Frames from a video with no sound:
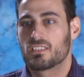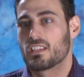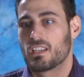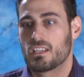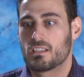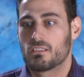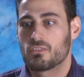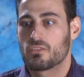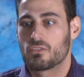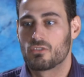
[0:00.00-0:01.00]
seen
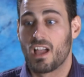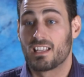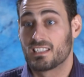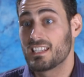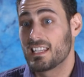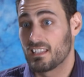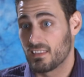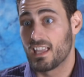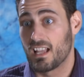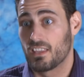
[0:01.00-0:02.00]
John Dini
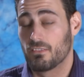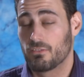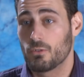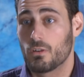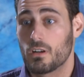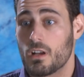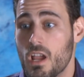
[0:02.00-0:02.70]
laying on the floor.